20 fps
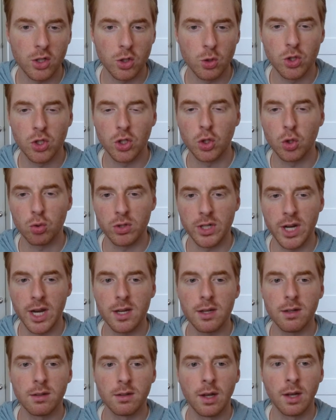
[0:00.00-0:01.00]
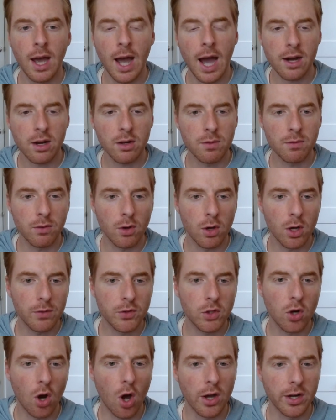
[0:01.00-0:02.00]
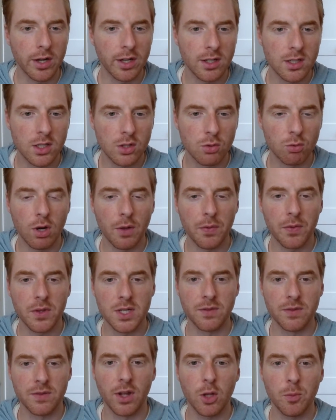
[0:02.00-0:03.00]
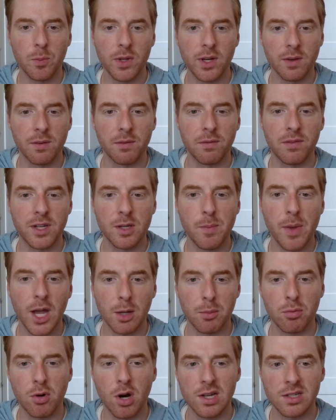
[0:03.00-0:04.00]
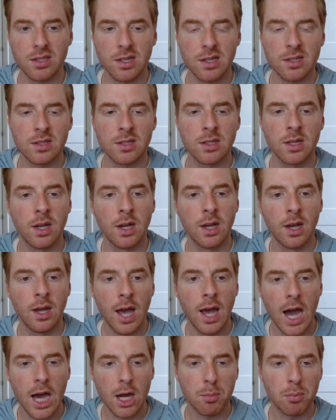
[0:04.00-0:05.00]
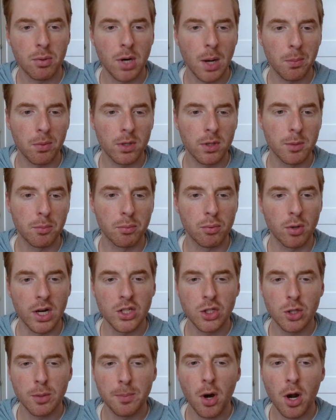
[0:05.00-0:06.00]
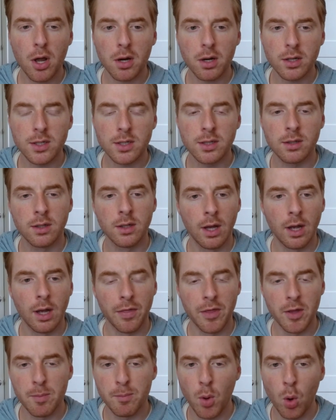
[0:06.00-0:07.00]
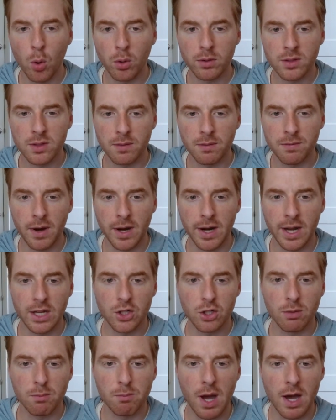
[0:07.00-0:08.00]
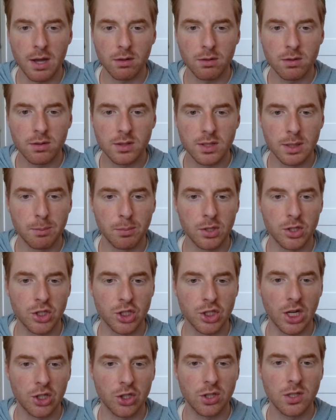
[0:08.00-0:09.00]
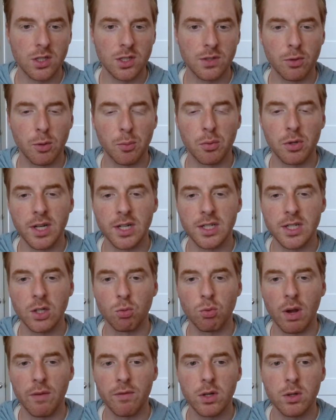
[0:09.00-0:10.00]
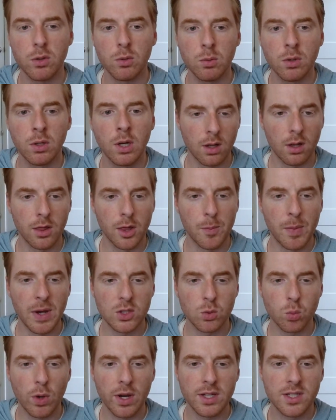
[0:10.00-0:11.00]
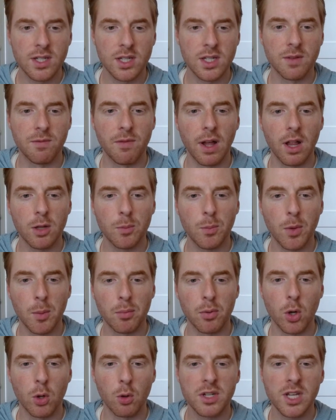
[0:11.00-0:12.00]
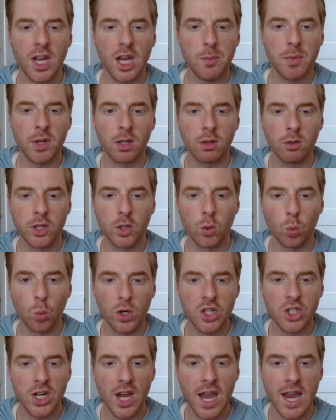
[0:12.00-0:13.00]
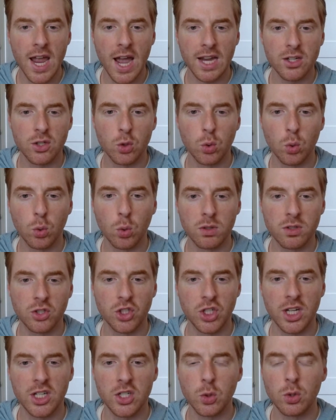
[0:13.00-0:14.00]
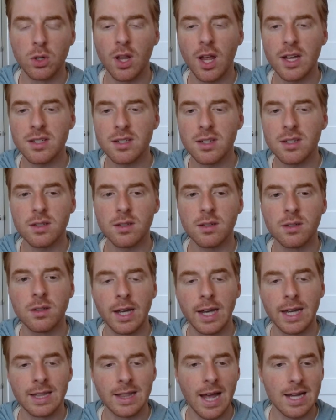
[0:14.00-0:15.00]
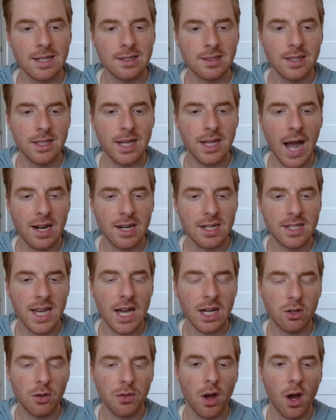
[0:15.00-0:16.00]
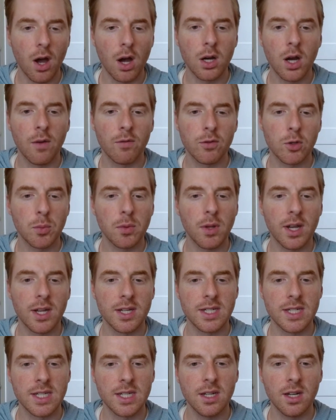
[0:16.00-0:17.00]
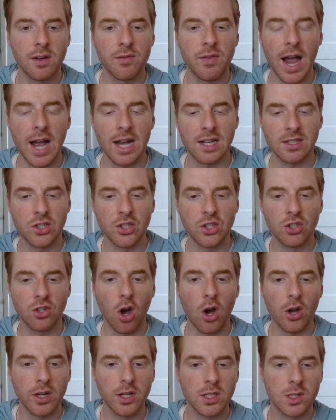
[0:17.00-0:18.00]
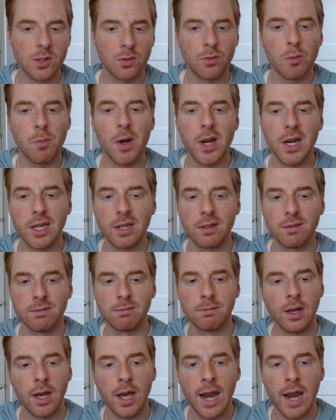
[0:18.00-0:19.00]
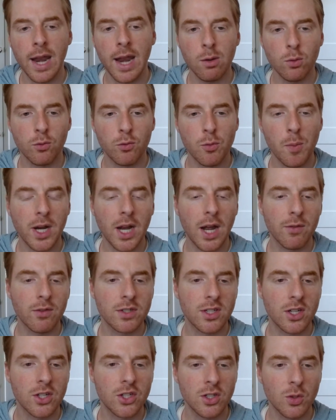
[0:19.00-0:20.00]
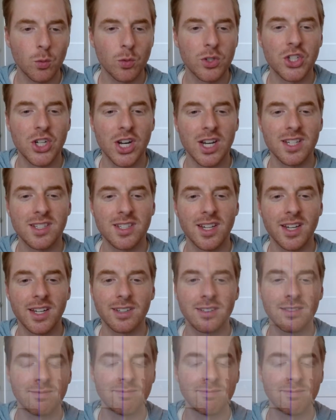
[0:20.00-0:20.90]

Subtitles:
you should create, how to involve your audience throughout the development and feedback process, how to properly price your product, the importance of financial models and projections for predicting revenue, the best way to develop a prototype, including which AI tools Jay utilizes, and lastly, how to tackle the uncomfortable idea of asking your audience for money. And now for my conversation with Jay Singh.